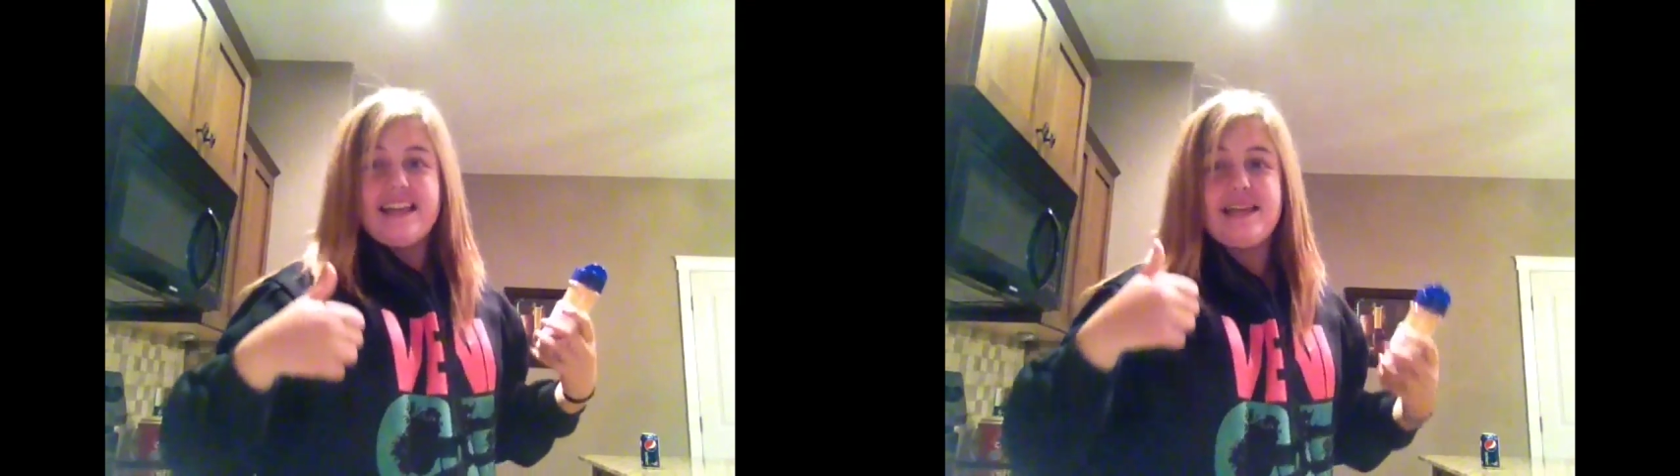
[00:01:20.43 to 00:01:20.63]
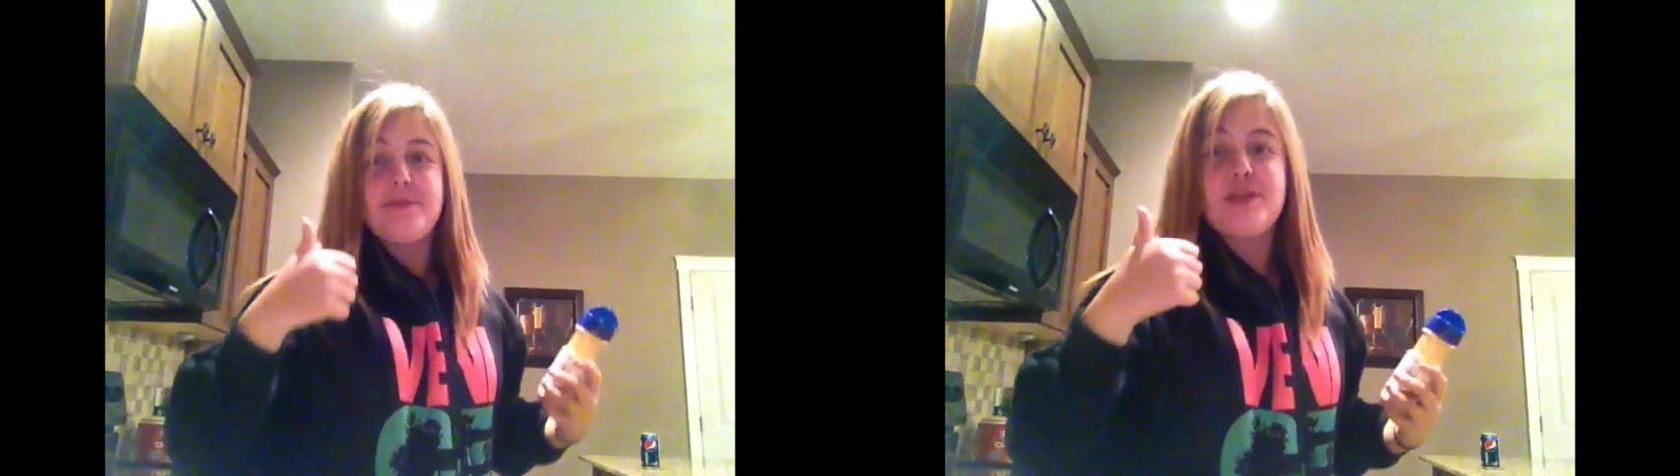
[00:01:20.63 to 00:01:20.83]

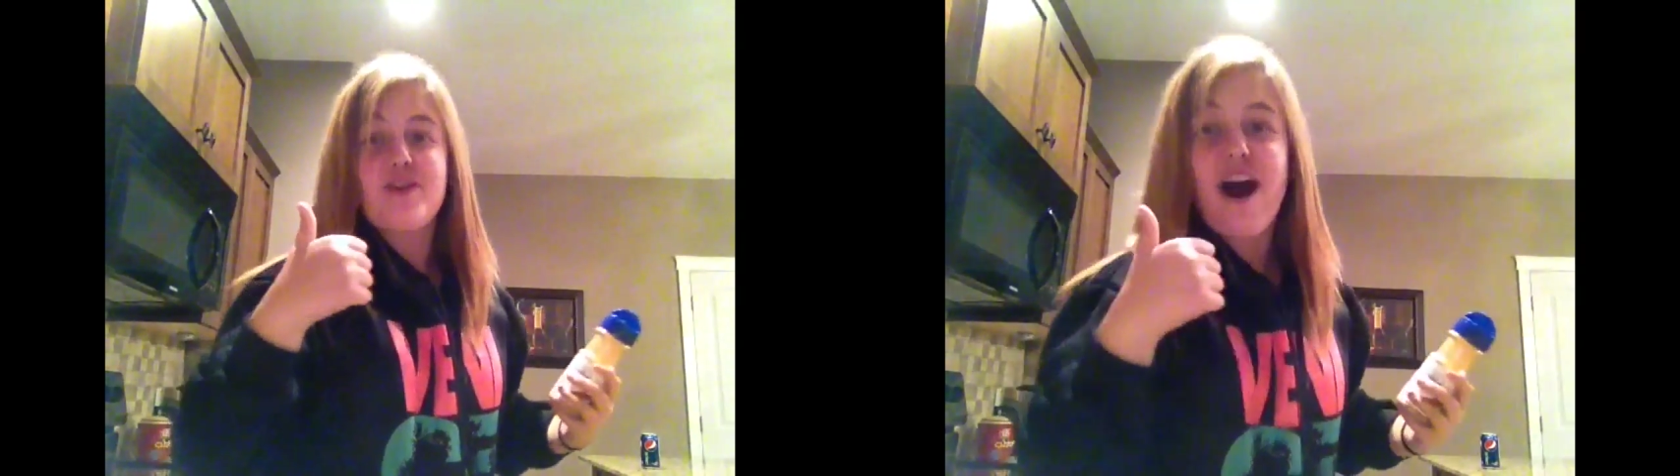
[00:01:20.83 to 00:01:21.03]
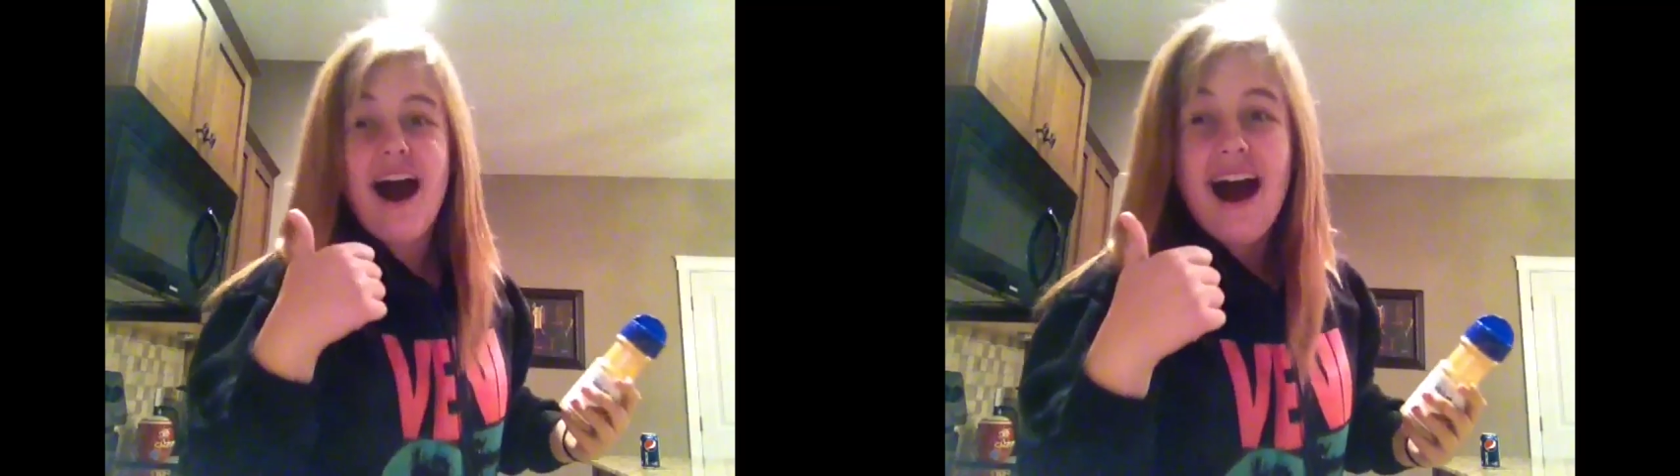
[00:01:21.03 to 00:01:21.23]

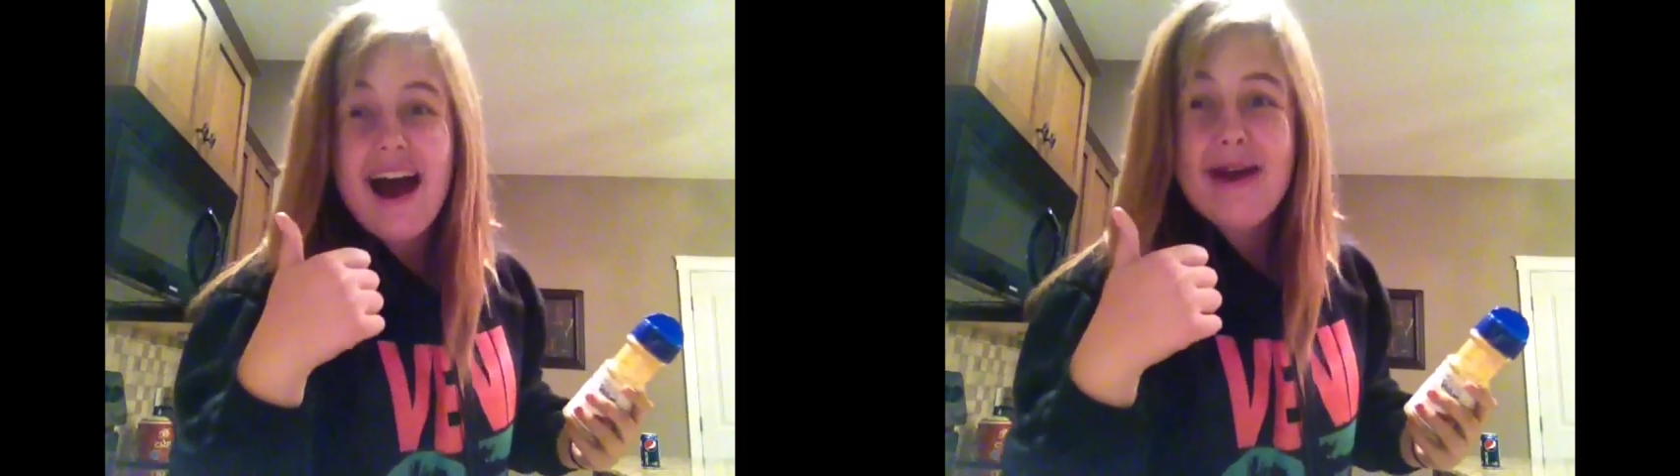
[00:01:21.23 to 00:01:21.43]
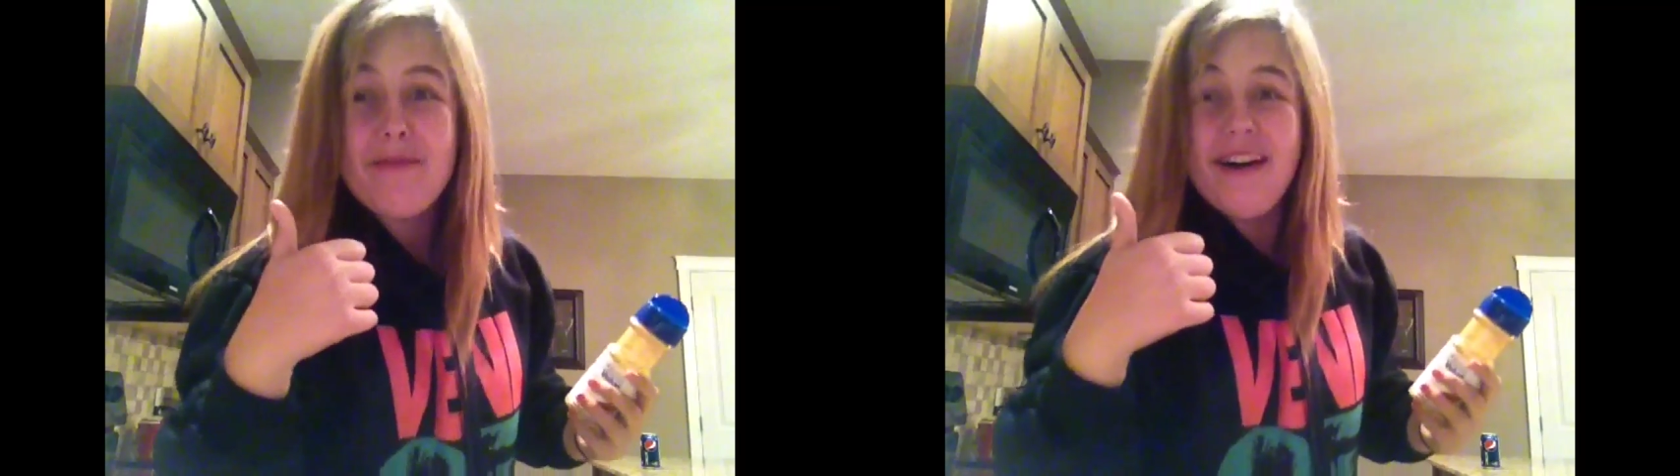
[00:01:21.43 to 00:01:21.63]

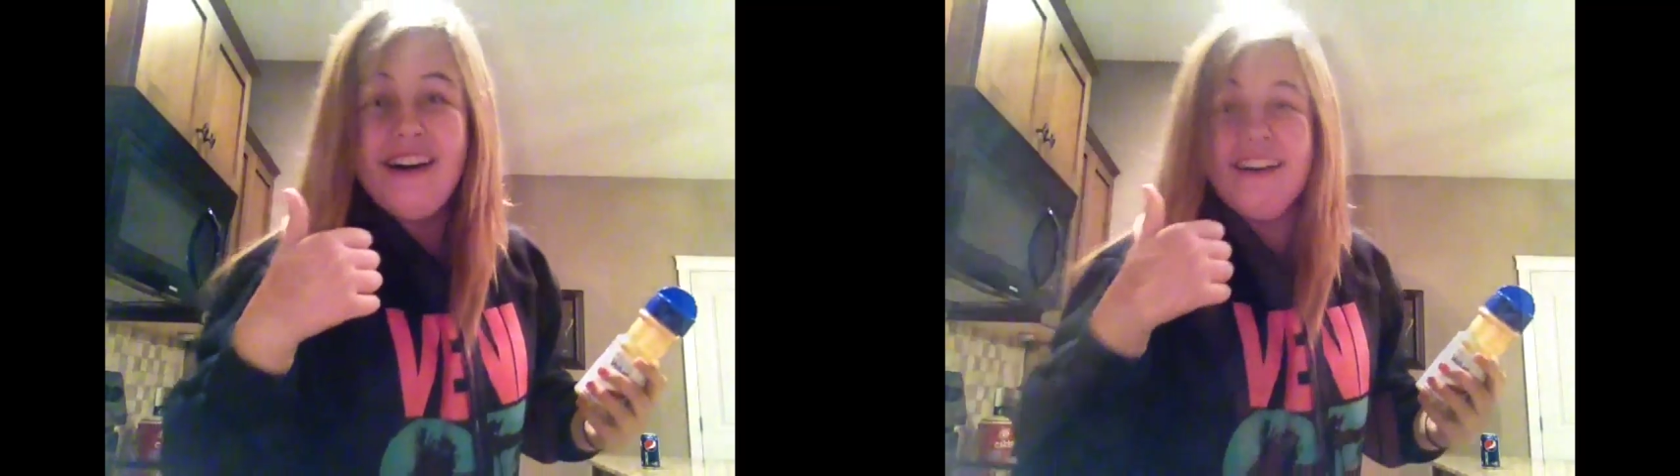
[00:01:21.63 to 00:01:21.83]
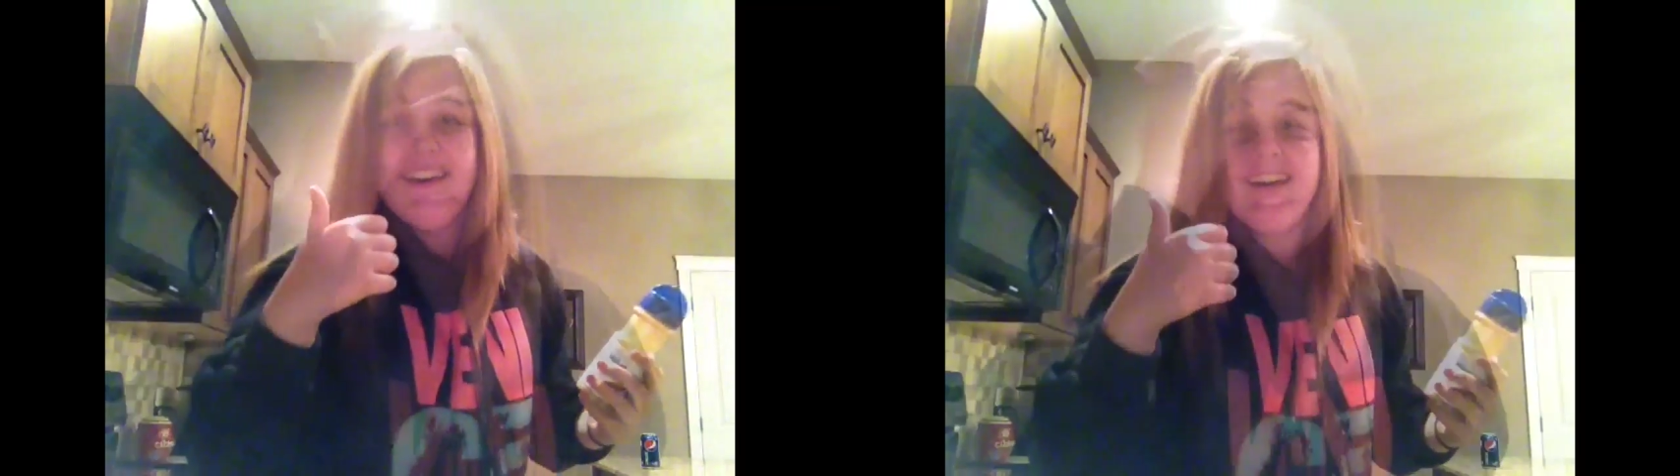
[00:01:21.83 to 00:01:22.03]
Subscribe!
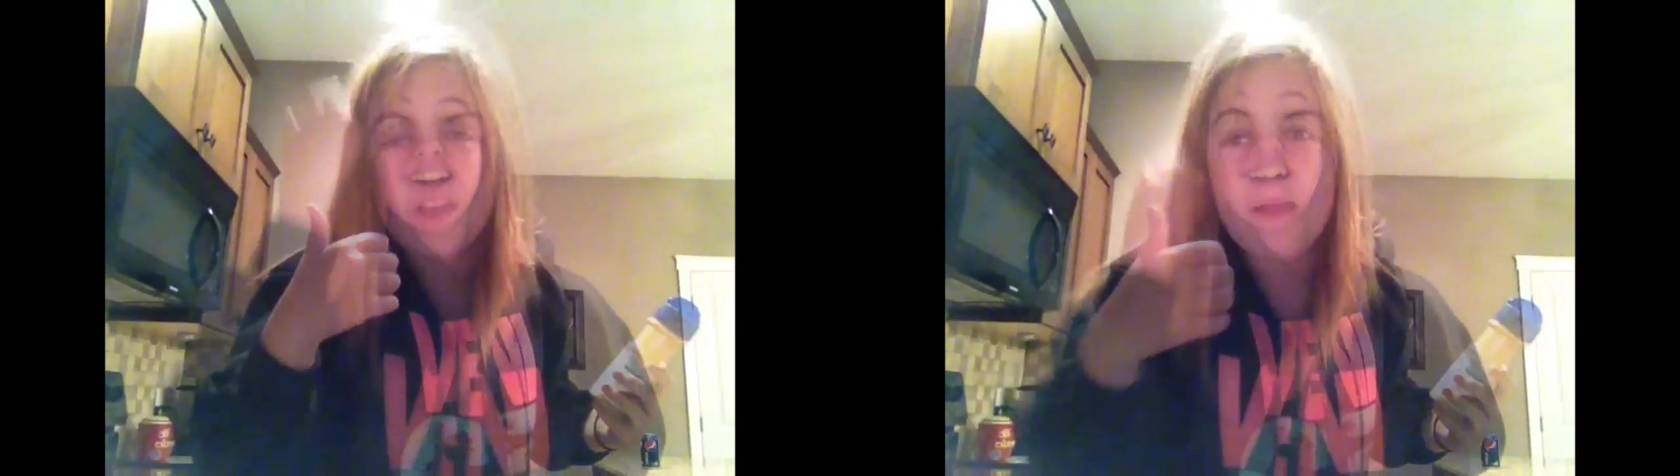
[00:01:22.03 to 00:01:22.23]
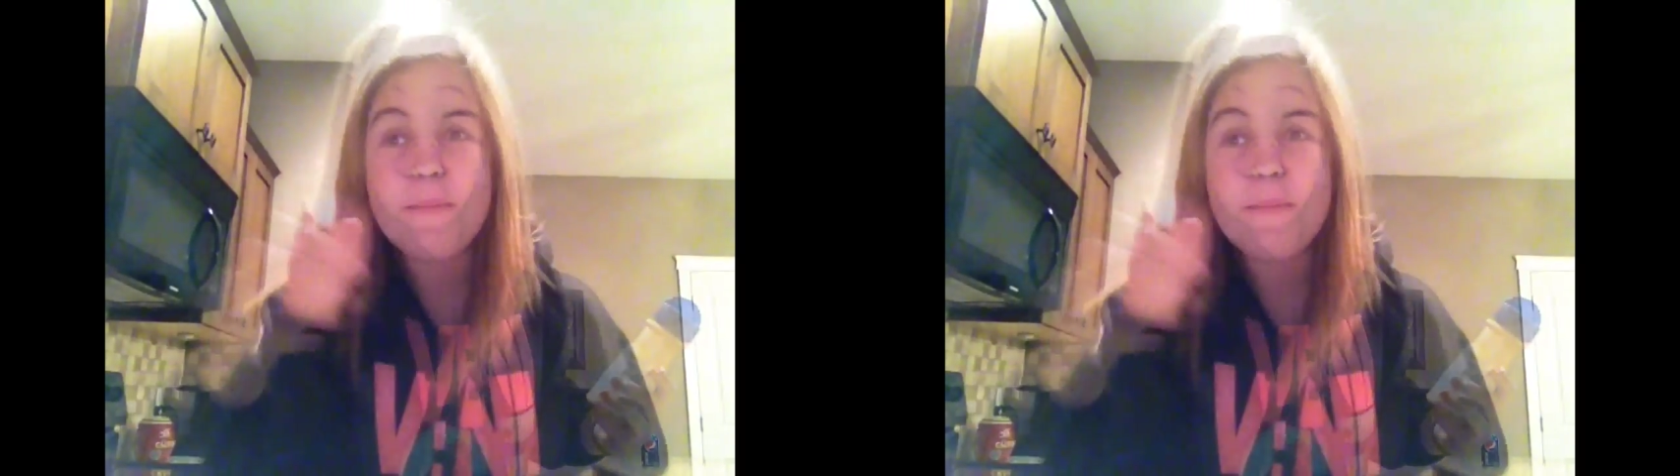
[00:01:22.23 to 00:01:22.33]
Try